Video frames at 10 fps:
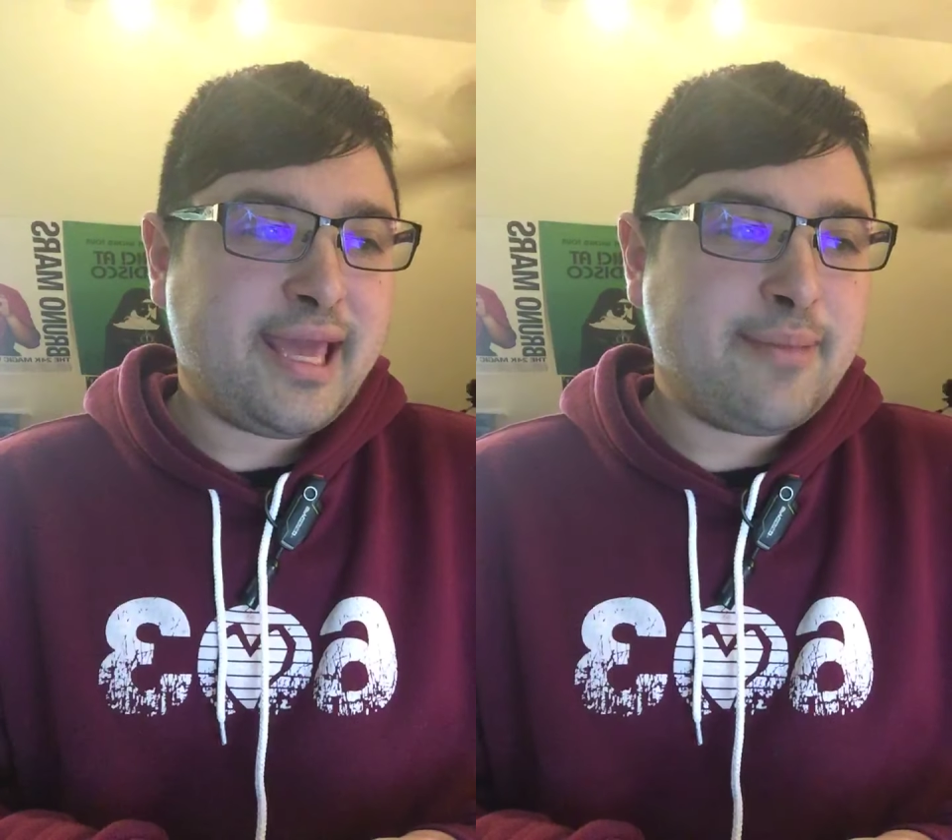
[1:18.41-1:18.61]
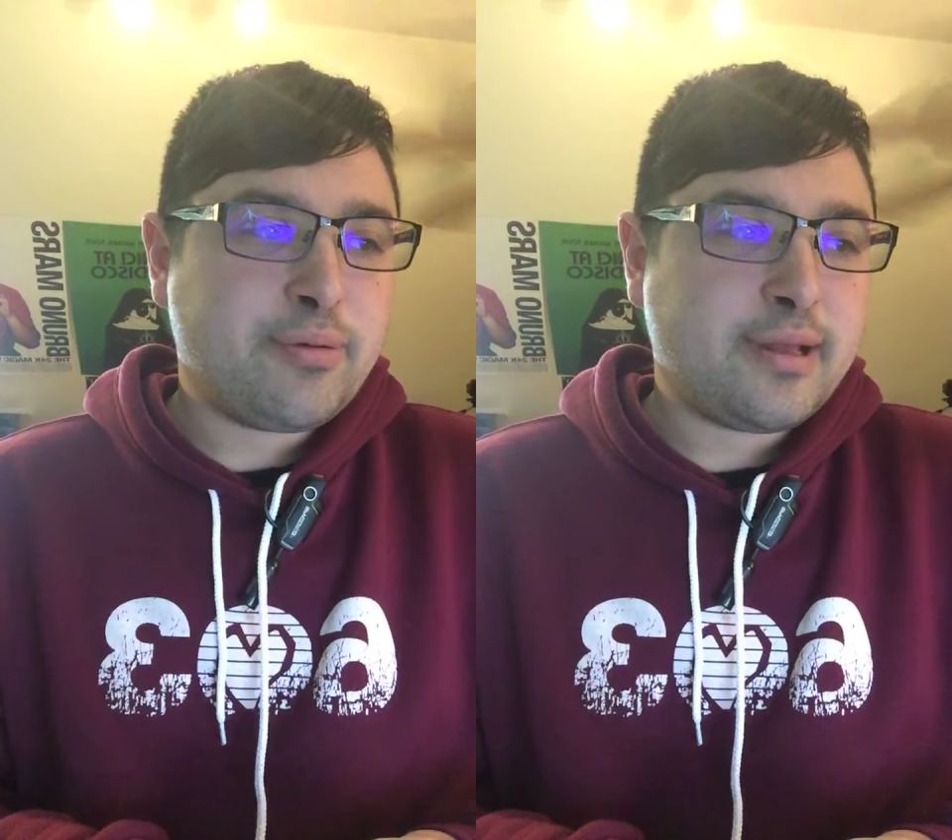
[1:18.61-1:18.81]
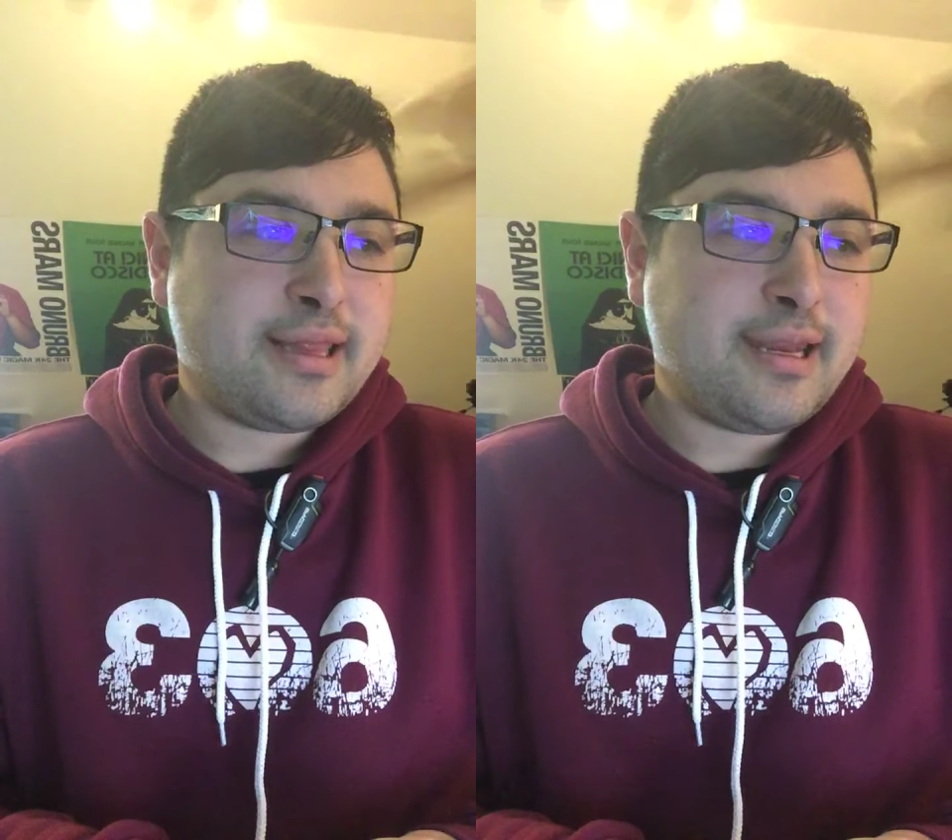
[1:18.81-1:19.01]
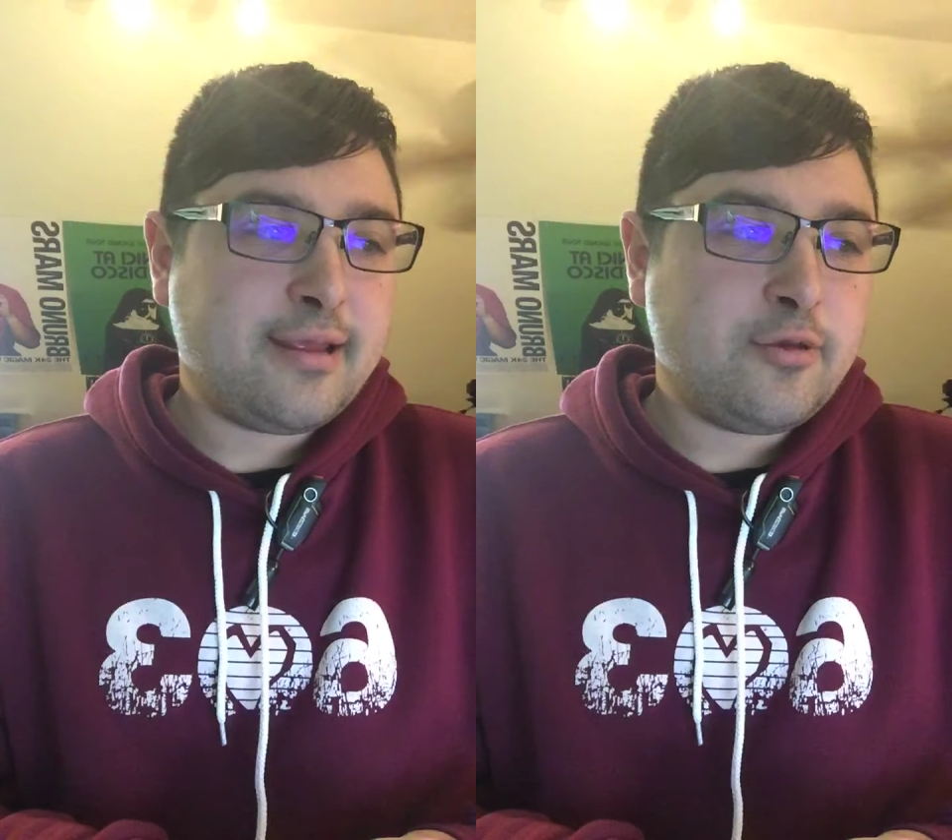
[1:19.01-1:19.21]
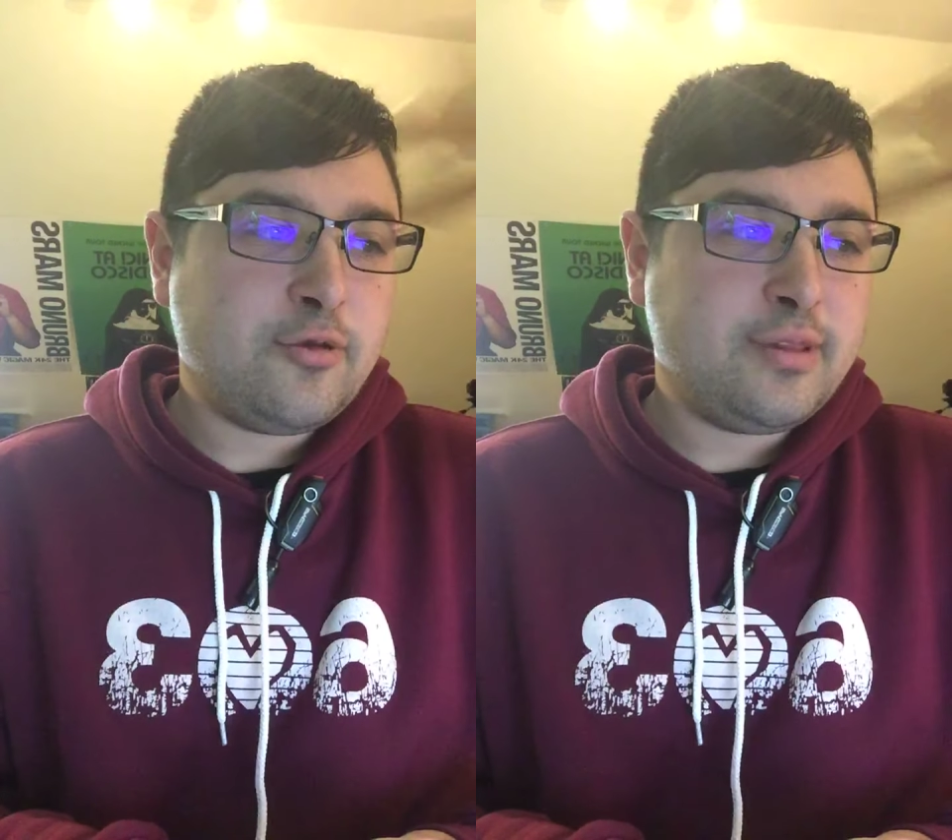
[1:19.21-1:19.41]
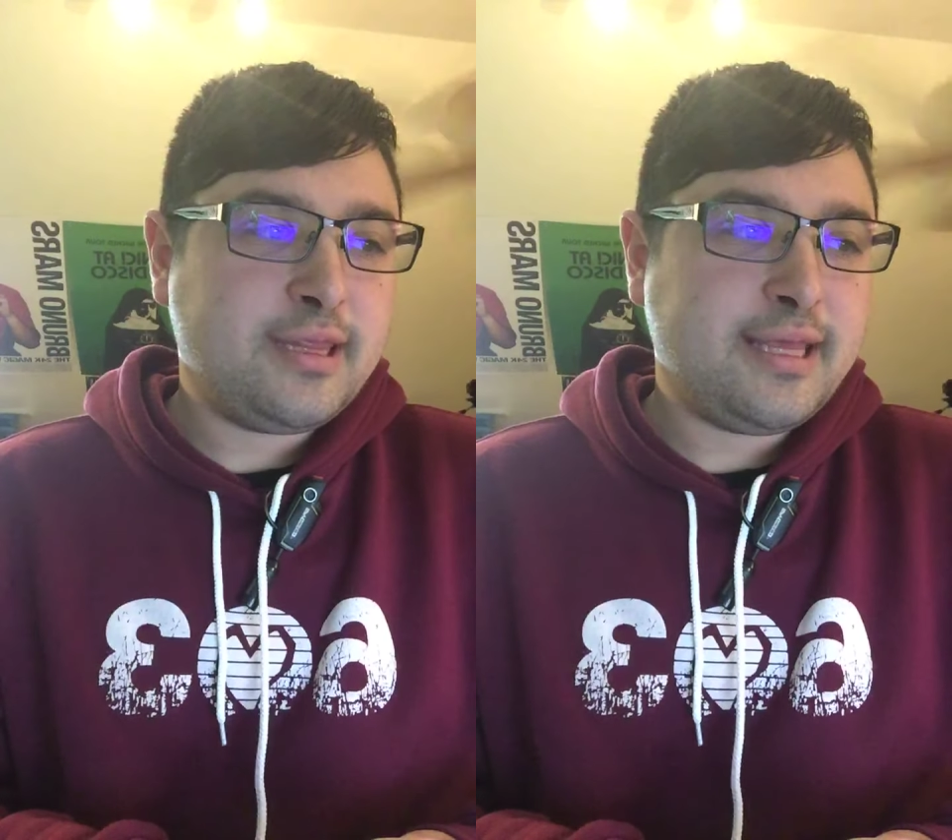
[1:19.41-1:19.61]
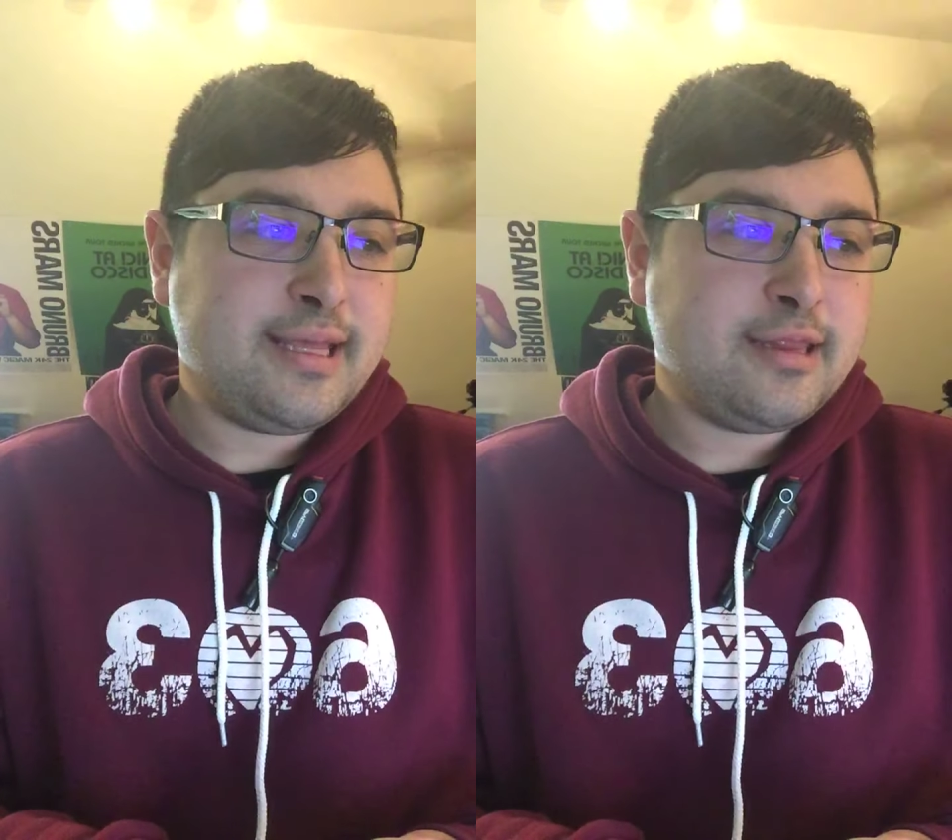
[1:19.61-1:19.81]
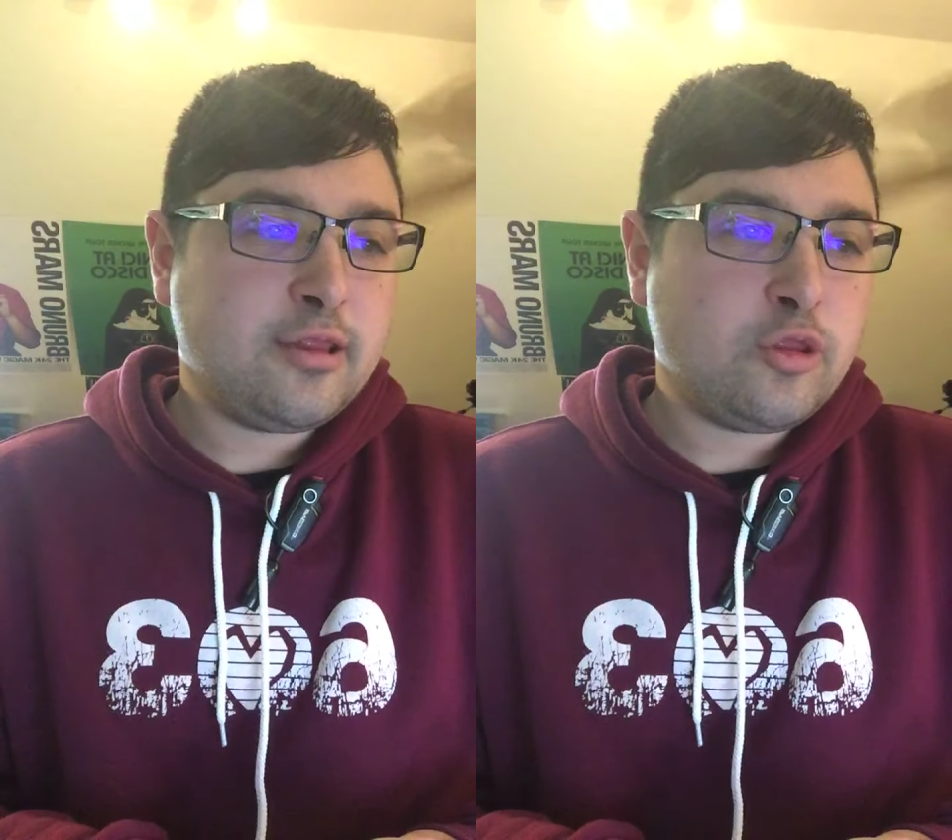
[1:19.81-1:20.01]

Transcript: a president who seeks